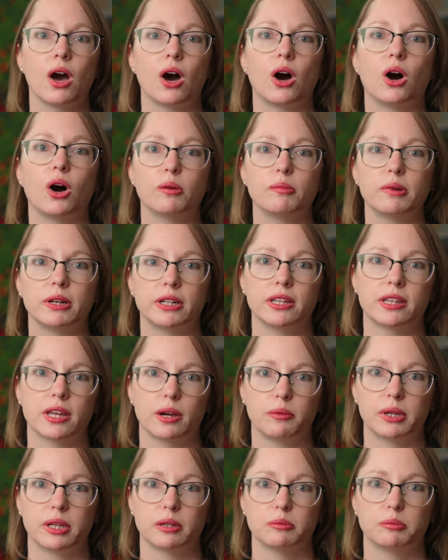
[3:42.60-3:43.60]
All money that
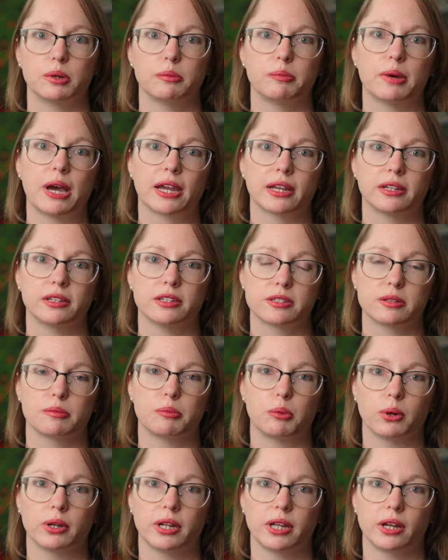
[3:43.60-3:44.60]
we can put back into
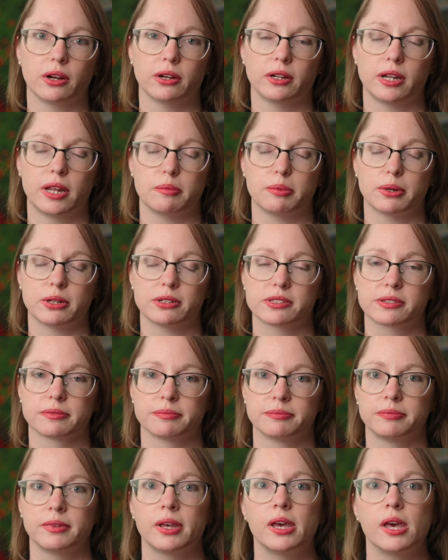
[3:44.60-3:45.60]
supporting our neighbors.
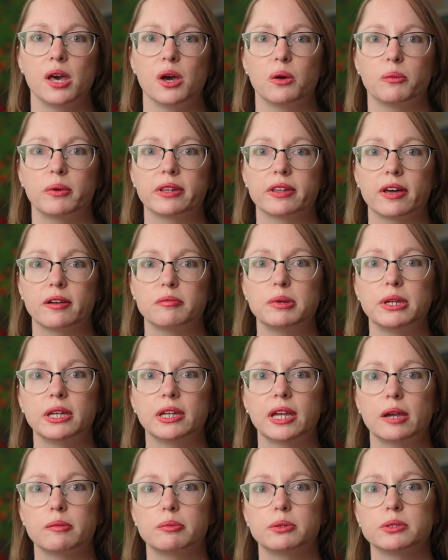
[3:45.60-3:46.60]
We love being
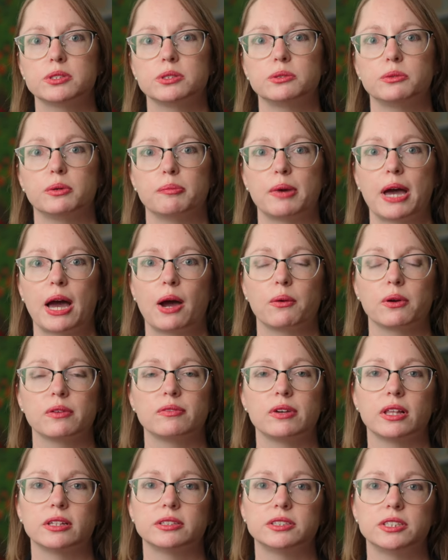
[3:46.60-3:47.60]
able to empower
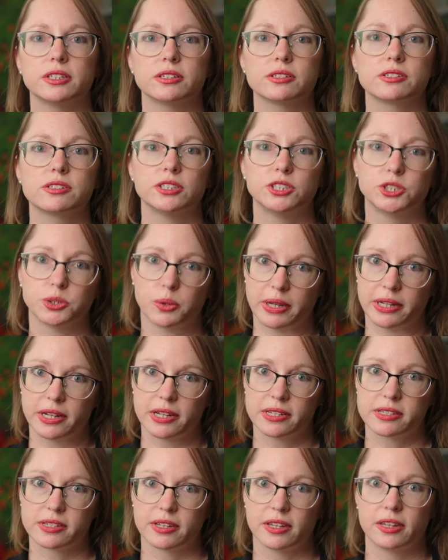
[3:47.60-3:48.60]
volunteers to join
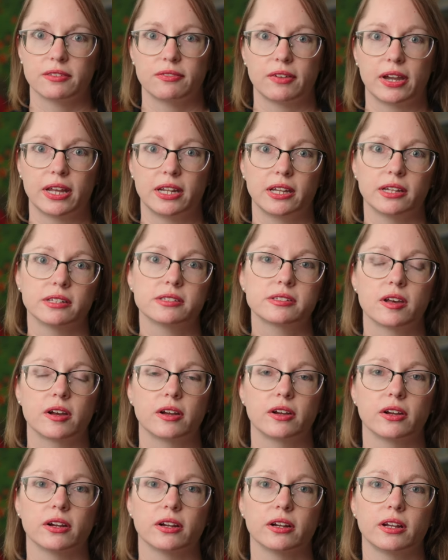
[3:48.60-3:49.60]
us in the fight against
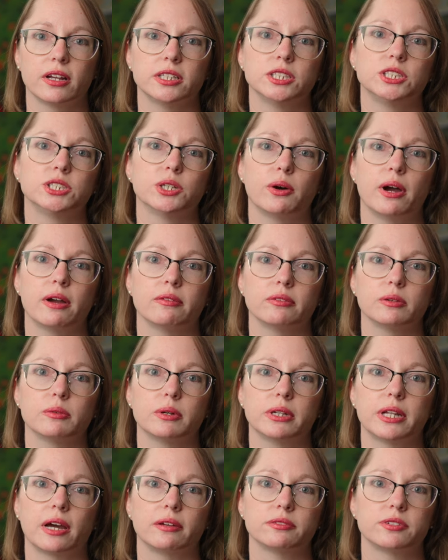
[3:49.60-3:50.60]
hunger and show
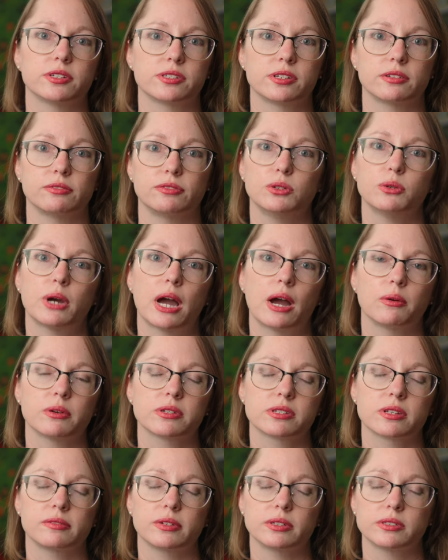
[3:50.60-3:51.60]
everyone how just a few
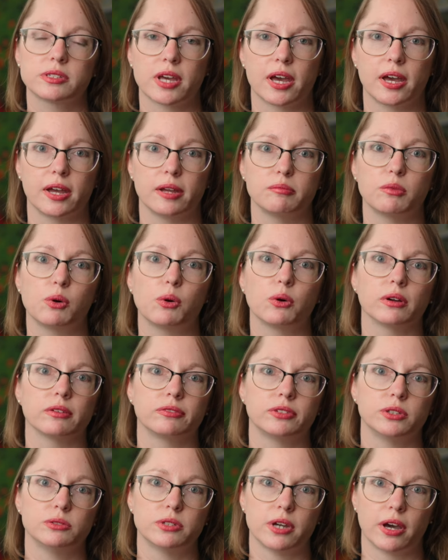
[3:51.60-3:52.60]
hours of your time or a
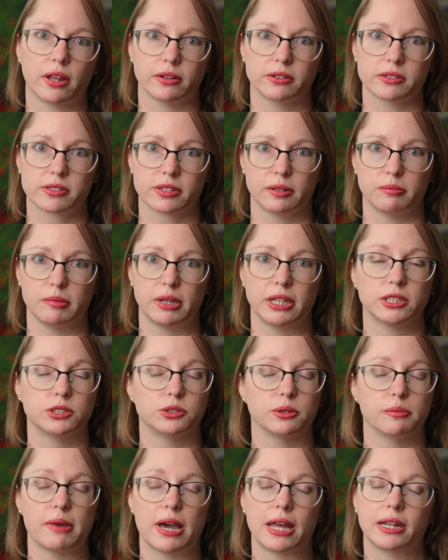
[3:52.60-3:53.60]
few dollars can make a
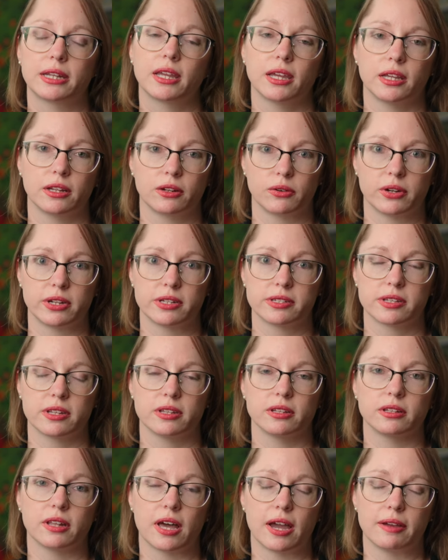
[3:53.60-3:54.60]
dramatic increase in
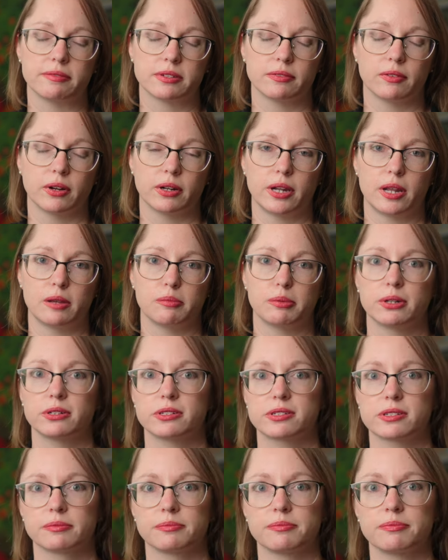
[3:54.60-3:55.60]
the lives of our
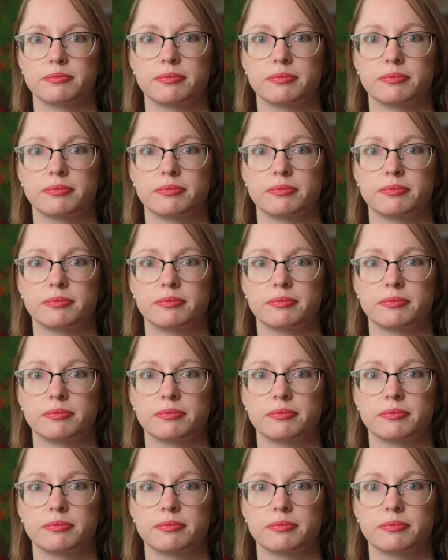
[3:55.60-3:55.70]
neighbors.